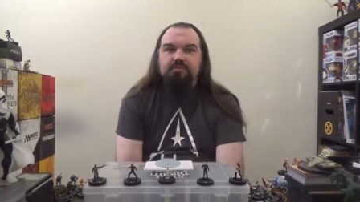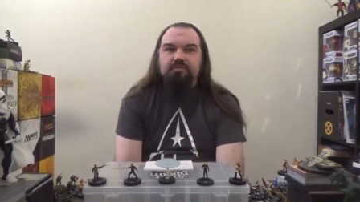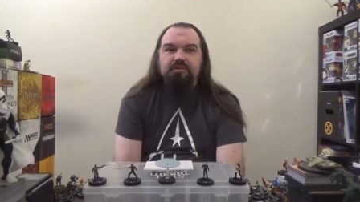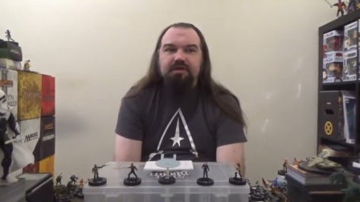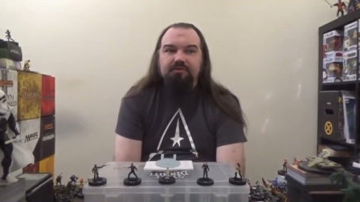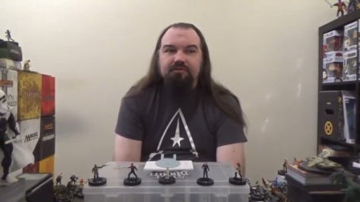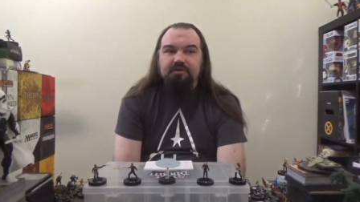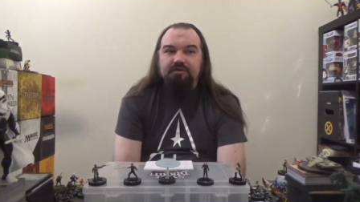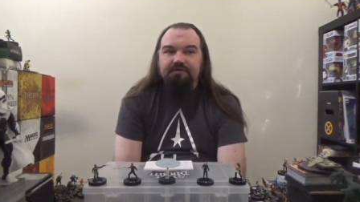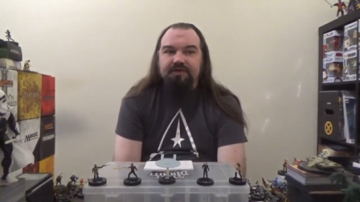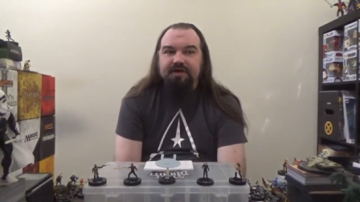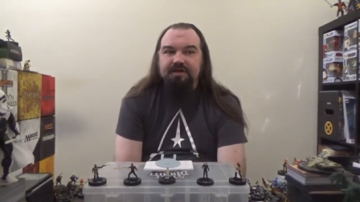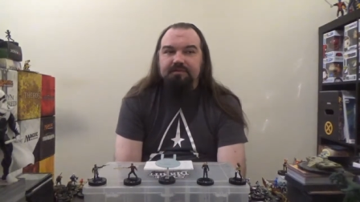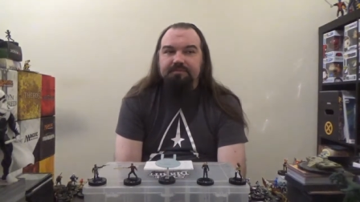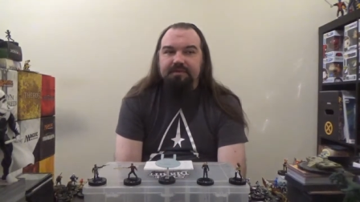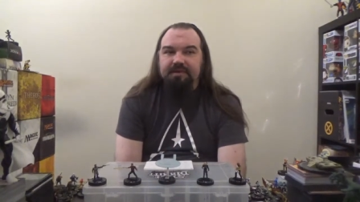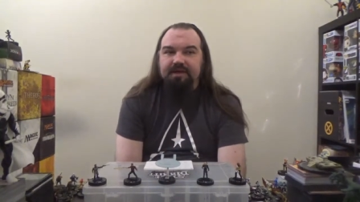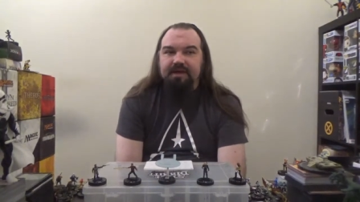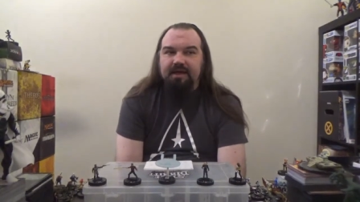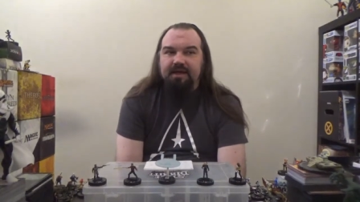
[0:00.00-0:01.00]
they were
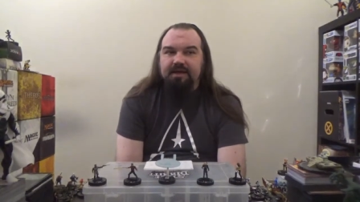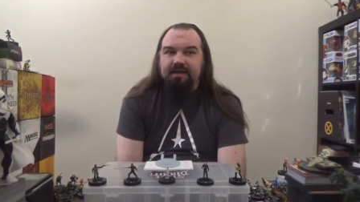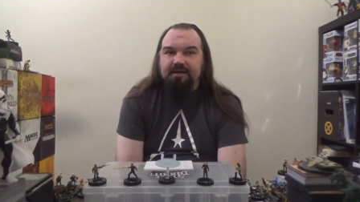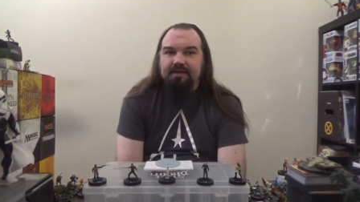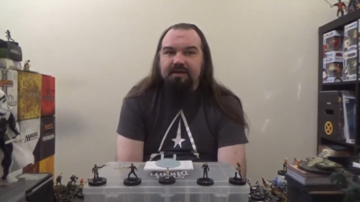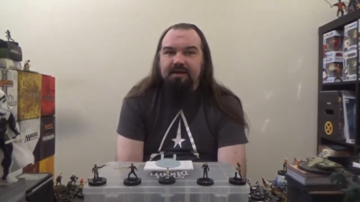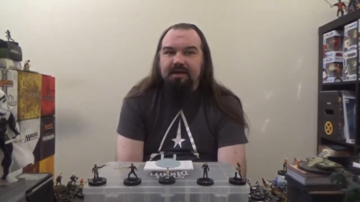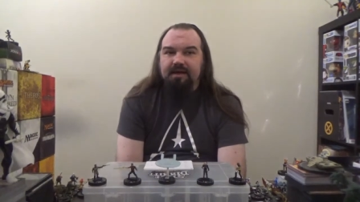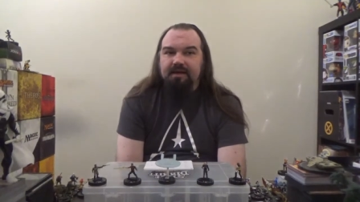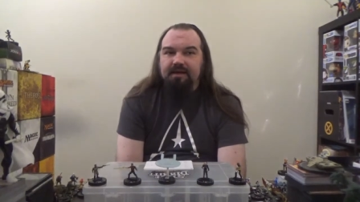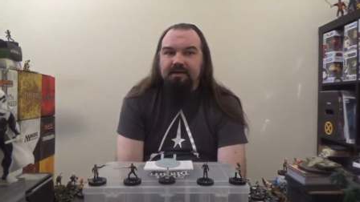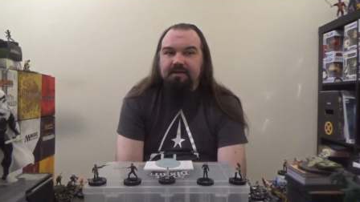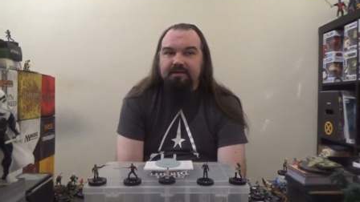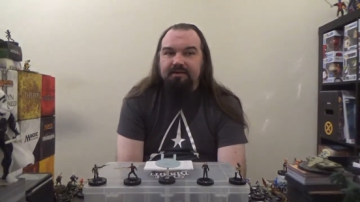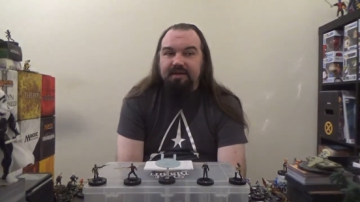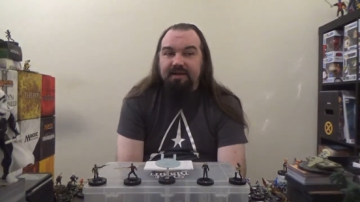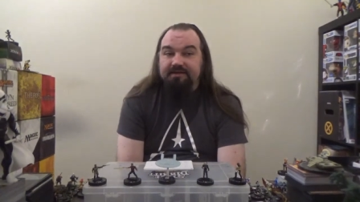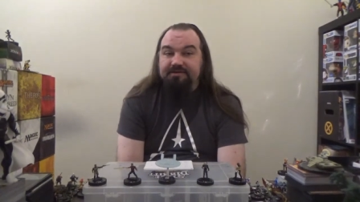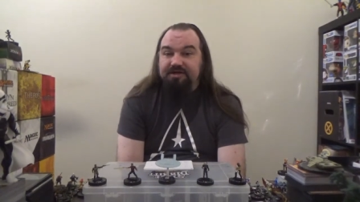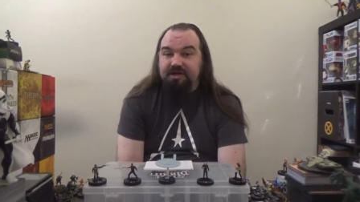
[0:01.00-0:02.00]
developing a uh,
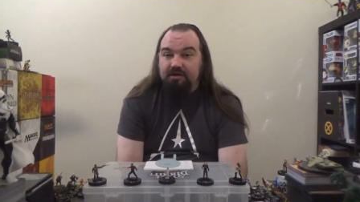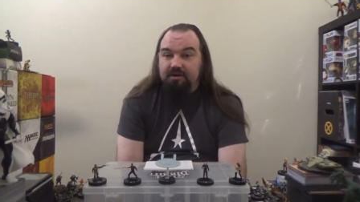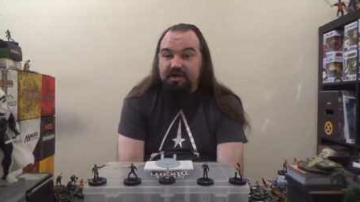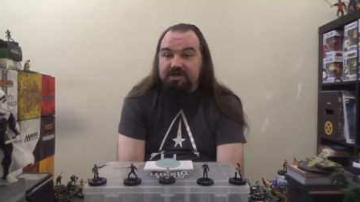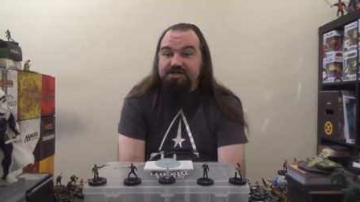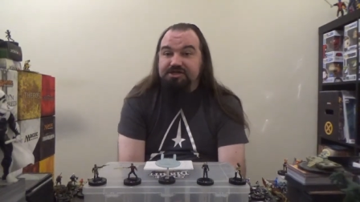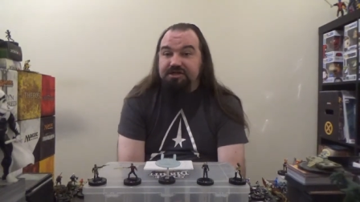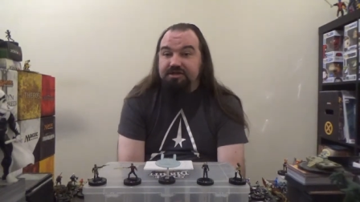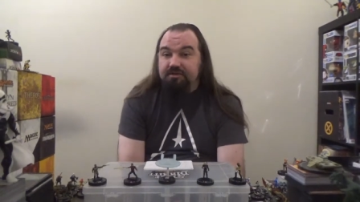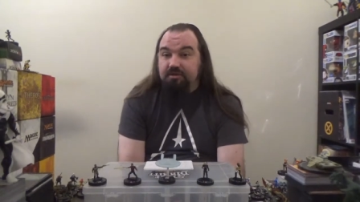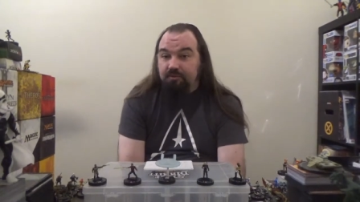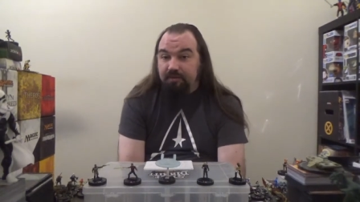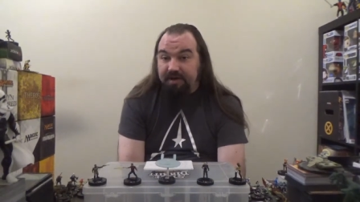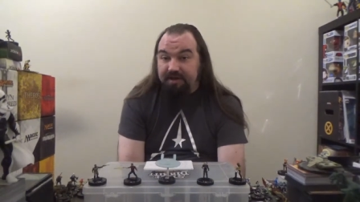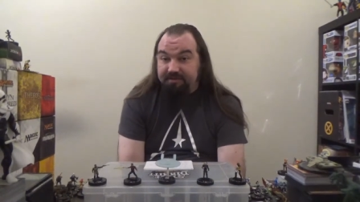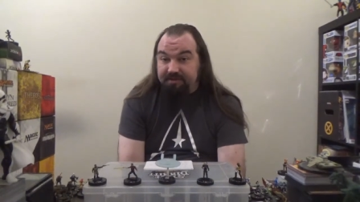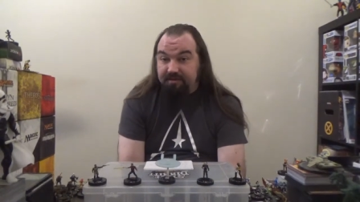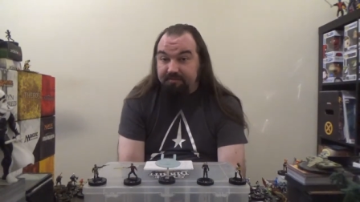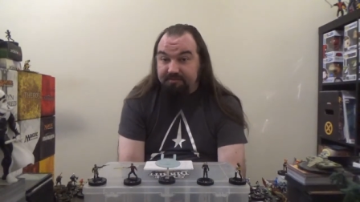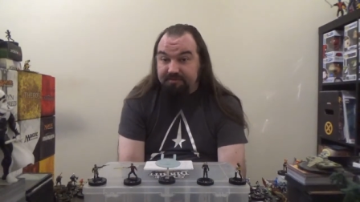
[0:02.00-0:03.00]
Next Generation Away
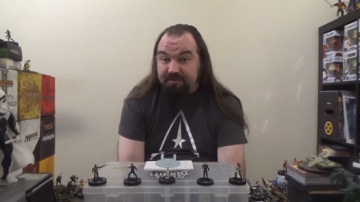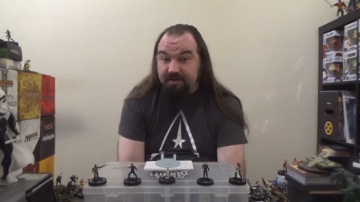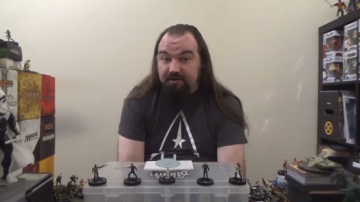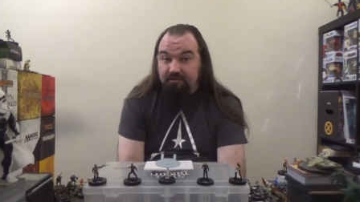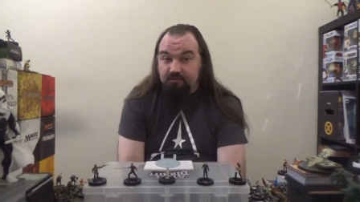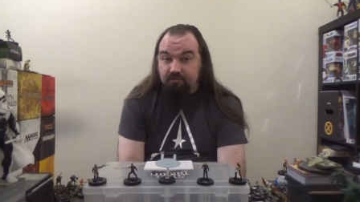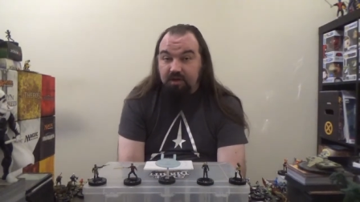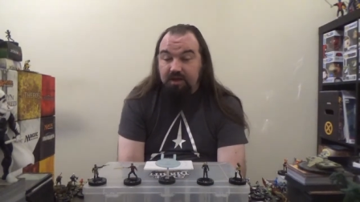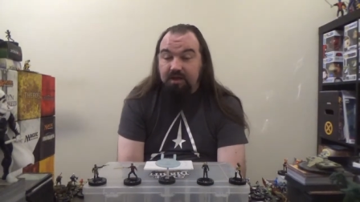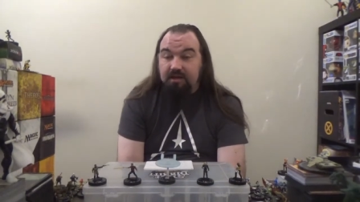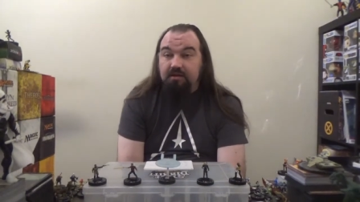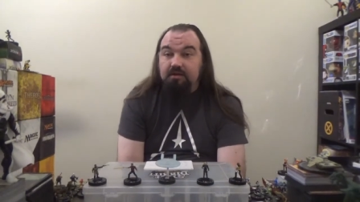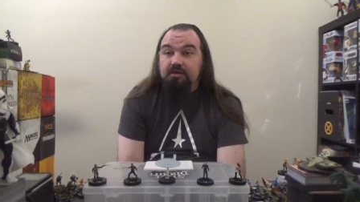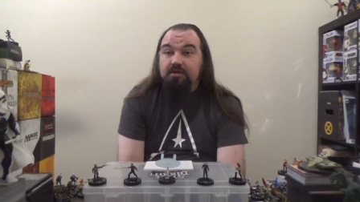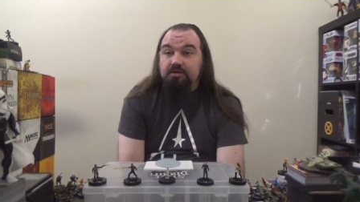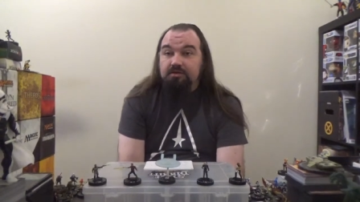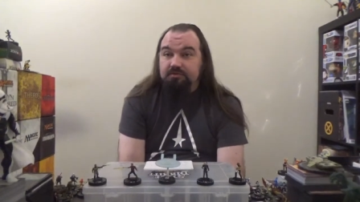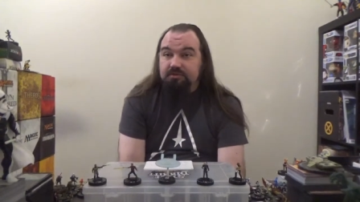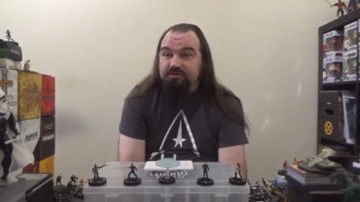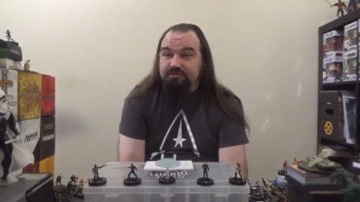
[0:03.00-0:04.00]
Team set as well,
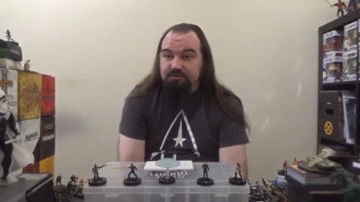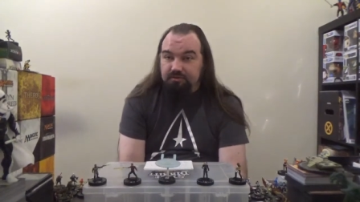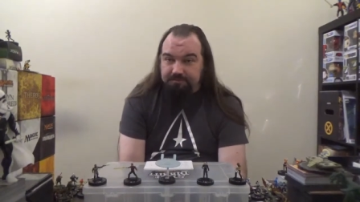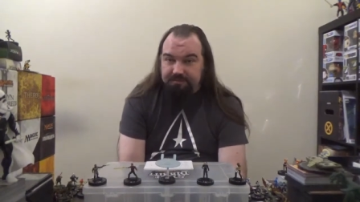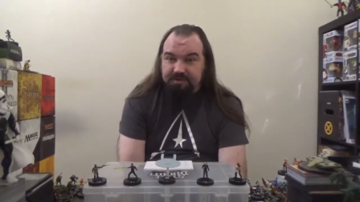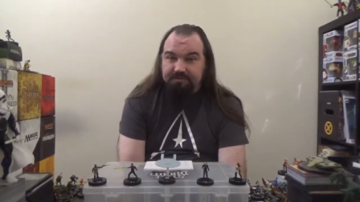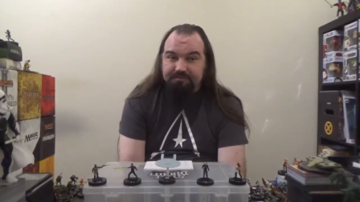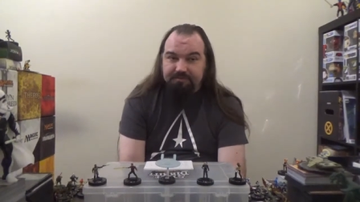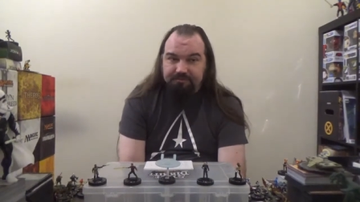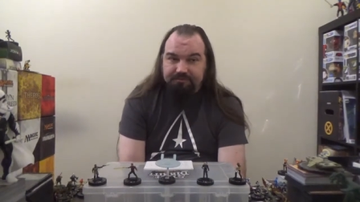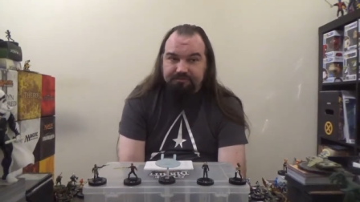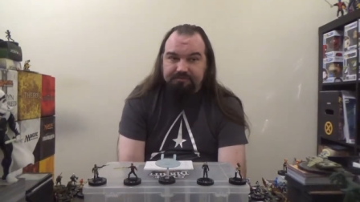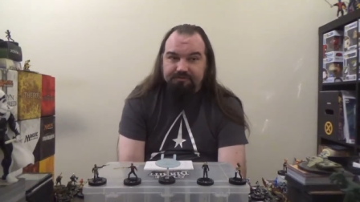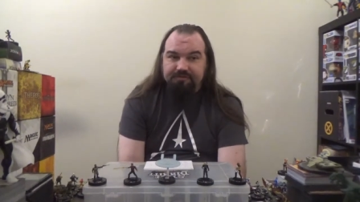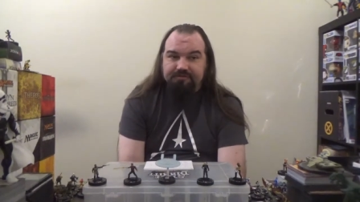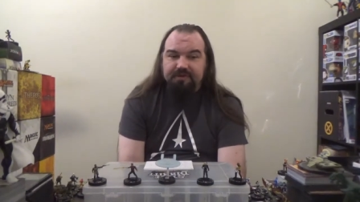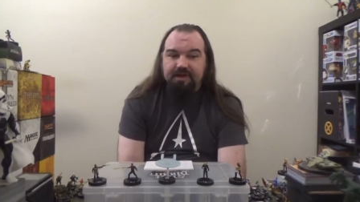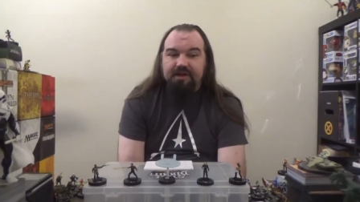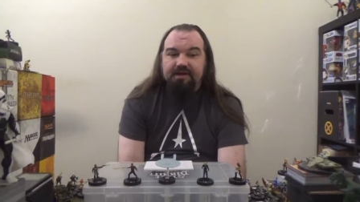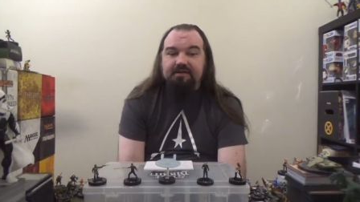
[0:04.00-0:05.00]
which would be a booster
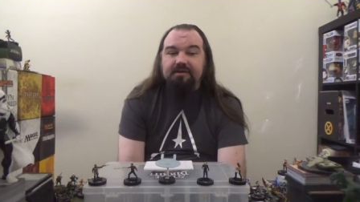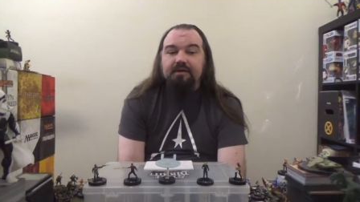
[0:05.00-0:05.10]
set.